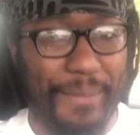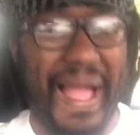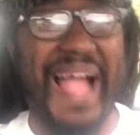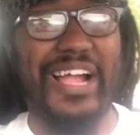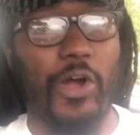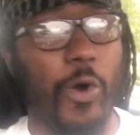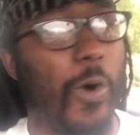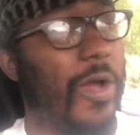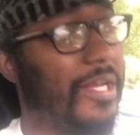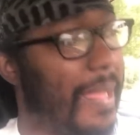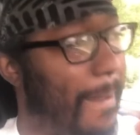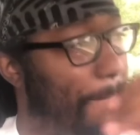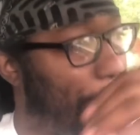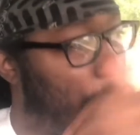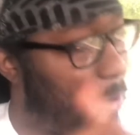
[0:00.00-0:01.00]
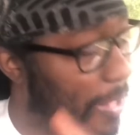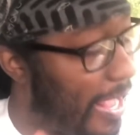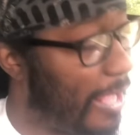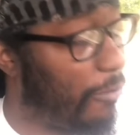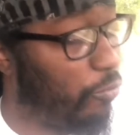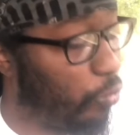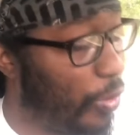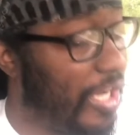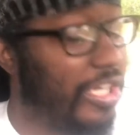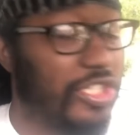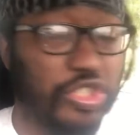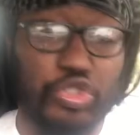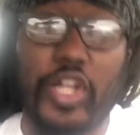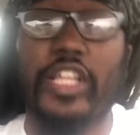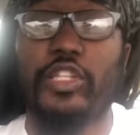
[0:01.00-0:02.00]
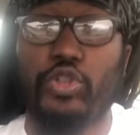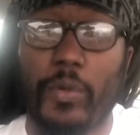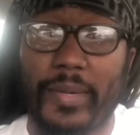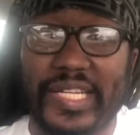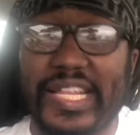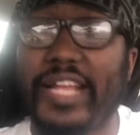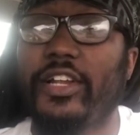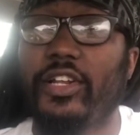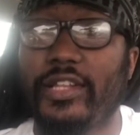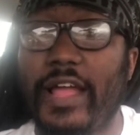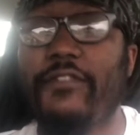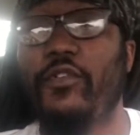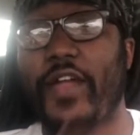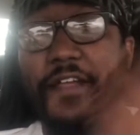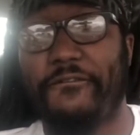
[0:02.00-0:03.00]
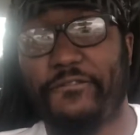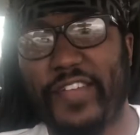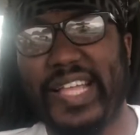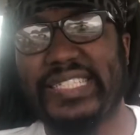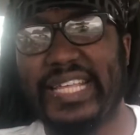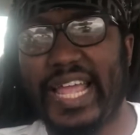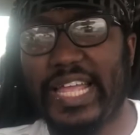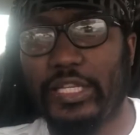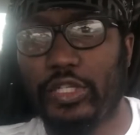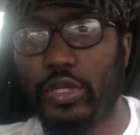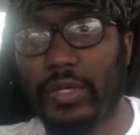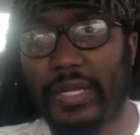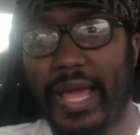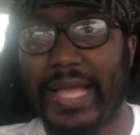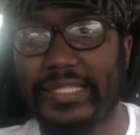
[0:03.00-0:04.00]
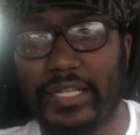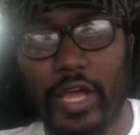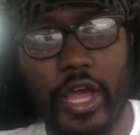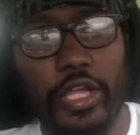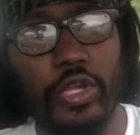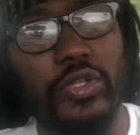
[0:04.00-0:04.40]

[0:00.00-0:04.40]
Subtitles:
back on and reconstruct it to a molecular level and fix it and utilize it.